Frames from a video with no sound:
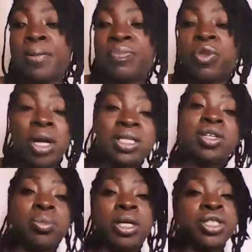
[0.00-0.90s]
not so
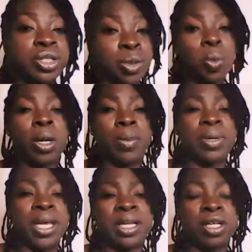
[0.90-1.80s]
much as you want to
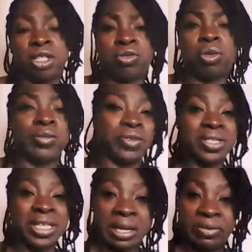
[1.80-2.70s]
be in control of
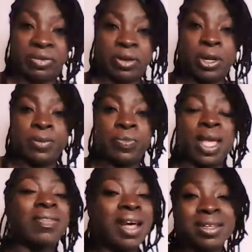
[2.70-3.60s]
yourself.
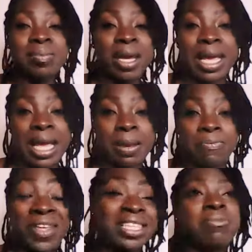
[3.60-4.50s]
And that's my aim,
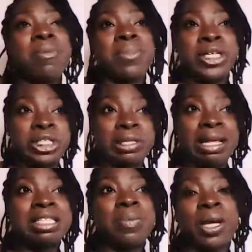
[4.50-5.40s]
that's my mission,
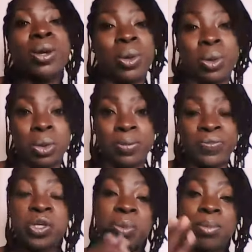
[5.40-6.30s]
that's my goal,
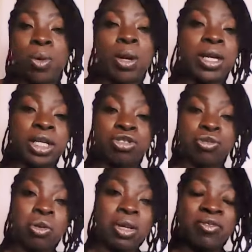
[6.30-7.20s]
to be more in
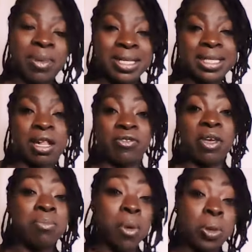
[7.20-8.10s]
control of myself
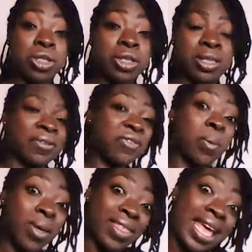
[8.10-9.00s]
emotionally from
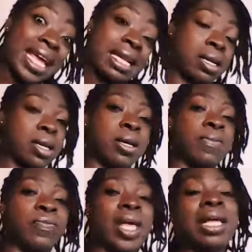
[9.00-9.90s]
within,
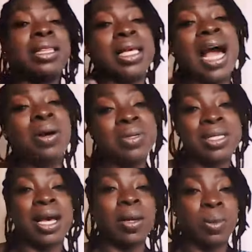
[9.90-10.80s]
and the
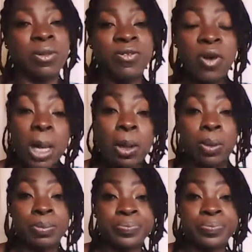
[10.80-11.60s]
outside will follow.